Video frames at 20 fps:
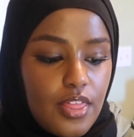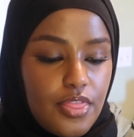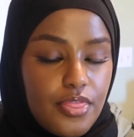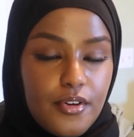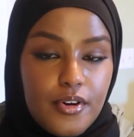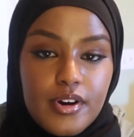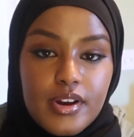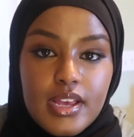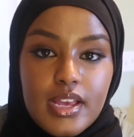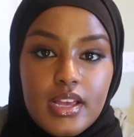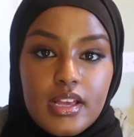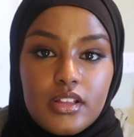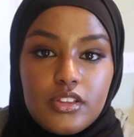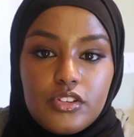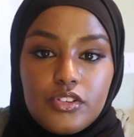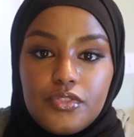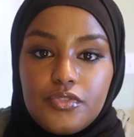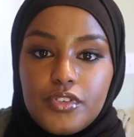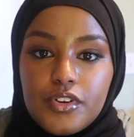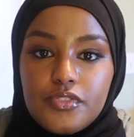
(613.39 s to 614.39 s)
30
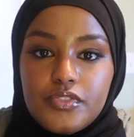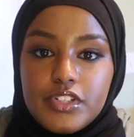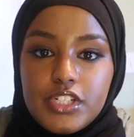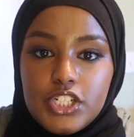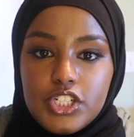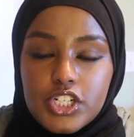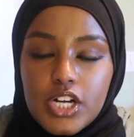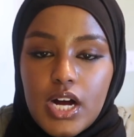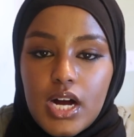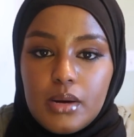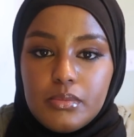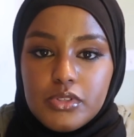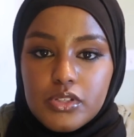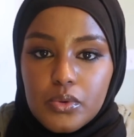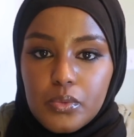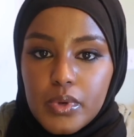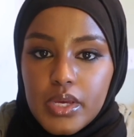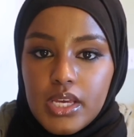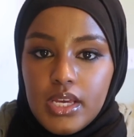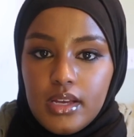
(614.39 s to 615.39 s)
to 50 jobs a
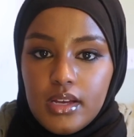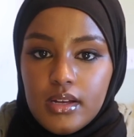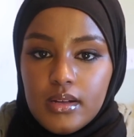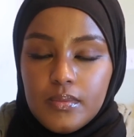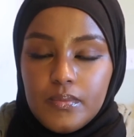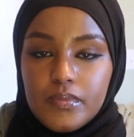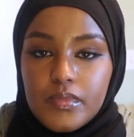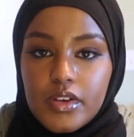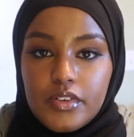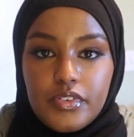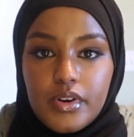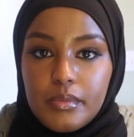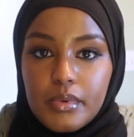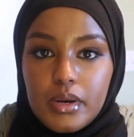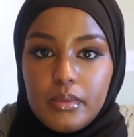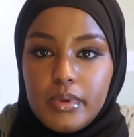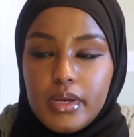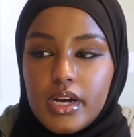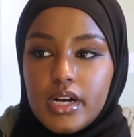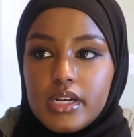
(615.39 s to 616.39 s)
week, if I'm
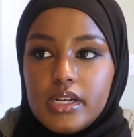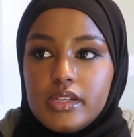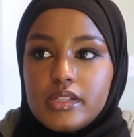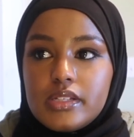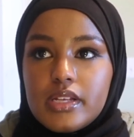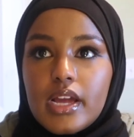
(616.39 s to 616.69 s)
gonna be honest.